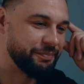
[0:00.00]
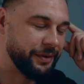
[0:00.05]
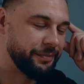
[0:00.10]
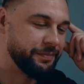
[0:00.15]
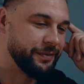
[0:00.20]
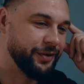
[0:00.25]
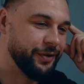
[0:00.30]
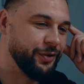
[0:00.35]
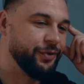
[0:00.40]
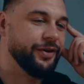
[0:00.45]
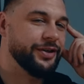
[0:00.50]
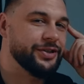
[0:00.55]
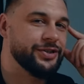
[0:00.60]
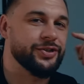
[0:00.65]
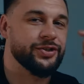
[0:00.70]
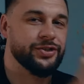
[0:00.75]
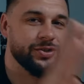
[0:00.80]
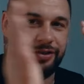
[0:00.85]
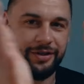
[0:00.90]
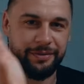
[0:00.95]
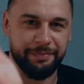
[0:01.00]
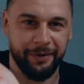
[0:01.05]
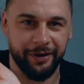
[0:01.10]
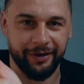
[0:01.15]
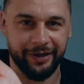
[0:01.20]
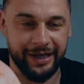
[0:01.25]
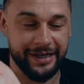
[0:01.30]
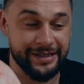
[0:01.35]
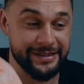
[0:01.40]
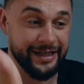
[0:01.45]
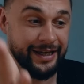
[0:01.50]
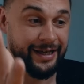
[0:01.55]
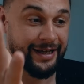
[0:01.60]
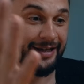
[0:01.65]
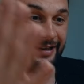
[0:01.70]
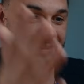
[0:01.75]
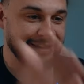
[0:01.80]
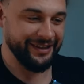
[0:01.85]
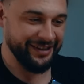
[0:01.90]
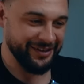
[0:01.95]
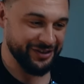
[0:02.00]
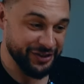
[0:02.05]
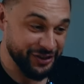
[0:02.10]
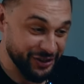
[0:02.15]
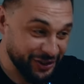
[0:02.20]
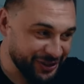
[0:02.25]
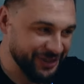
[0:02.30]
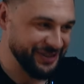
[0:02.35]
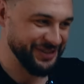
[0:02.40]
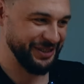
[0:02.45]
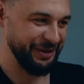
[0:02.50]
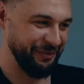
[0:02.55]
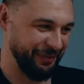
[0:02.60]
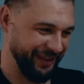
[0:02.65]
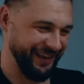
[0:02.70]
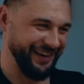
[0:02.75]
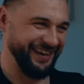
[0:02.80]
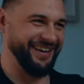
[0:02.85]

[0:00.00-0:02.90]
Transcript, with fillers: people who I talk to on the podcast that they're doing something.